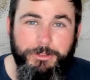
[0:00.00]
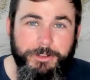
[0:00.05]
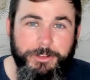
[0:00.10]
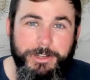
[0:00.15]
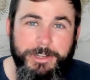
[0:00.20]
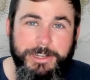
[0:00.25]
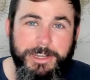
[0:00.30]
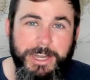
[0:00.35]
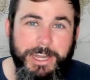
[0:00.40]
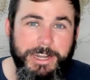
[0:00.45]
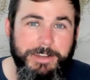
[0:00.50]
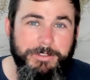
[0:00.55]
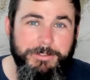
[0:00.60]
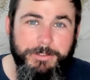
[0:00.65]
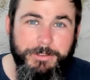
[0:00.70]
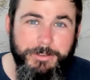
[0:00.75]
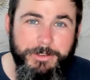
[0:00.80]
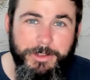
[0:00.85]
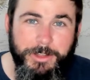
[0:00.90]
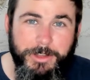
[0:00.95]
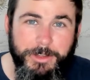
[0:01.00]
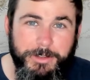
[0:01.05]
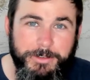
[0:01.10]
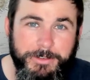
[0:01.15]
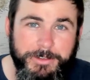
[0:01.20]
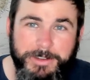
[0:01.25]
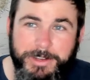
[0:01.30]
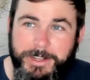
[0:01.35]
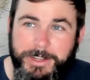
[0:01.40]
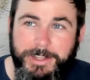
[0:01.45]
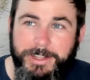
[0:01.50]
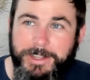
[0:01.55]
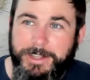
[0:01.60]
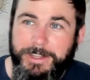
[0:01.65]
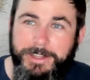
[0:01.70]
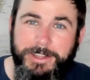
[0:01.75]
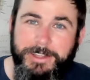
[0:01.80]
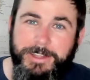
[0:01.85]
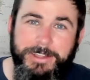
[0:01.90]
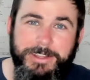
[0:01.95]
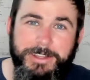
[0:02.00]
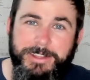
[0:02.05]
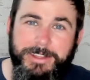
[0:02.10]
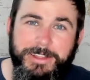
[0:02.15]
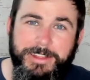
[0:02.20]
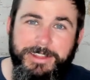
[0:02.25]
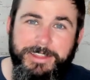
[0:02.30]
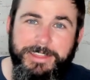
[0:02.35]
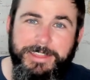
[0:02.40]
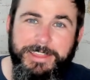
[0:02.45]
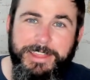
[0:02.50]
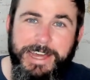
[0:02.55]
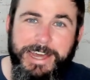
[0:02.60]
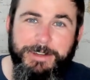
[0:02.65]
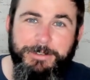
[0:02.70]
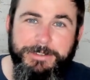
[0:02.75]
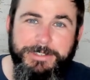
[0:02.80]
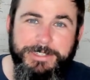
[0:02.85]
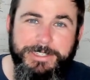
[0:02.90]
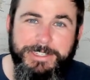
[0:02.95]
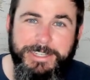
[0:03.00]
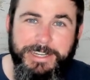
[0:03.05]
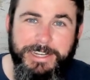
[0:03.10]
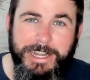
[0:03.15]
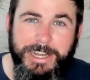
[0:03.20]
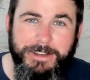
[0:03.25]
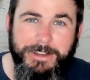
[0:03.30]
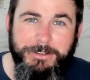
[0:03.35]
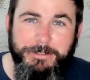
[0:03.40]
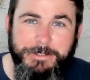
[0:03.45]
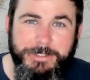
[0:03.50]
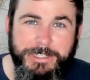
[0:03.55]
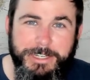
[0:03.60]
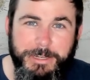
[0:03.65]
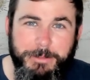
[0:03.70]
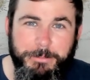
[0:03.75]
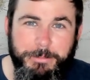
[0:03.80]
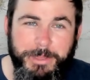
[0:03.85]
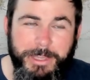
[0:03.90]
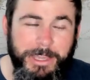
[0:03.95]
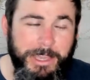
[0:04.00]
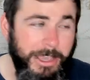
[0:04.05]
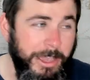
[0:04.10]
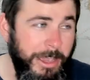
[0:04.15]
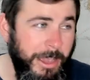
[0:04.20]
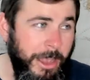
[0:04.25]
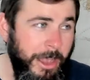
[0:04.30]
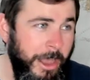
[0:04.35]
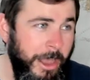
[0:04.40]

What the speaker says: should have died if you'd known that was how it was going to be.